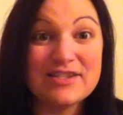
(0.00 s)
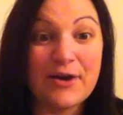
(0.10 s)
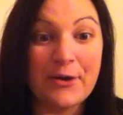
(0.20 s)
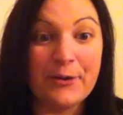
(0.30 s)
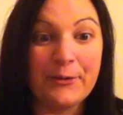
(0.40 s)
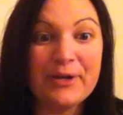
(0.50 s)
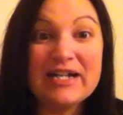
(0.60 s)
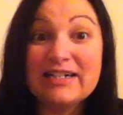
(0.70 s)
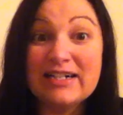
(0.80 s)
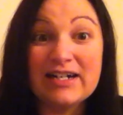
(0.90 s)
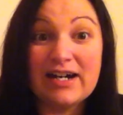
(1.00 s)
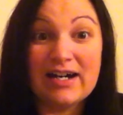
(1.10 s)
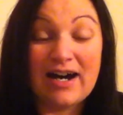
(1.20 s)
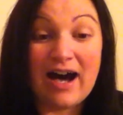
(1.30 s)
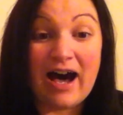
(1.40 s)
So
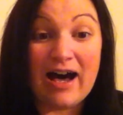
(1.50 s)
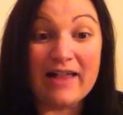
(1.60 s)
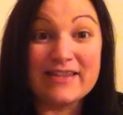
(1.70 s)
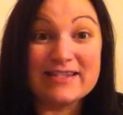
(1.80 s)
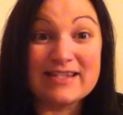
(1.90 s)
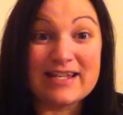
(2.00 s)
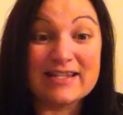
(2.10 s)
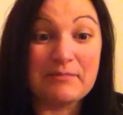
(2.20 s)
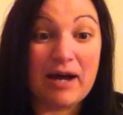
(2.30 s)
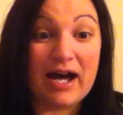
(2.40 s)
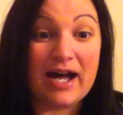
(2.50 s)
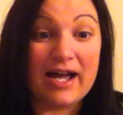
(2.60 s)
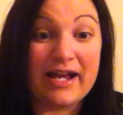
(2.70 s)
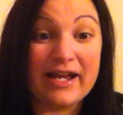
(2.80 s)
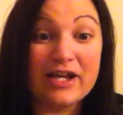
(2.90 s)
this is
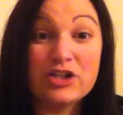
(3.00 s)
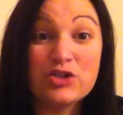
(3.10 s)
my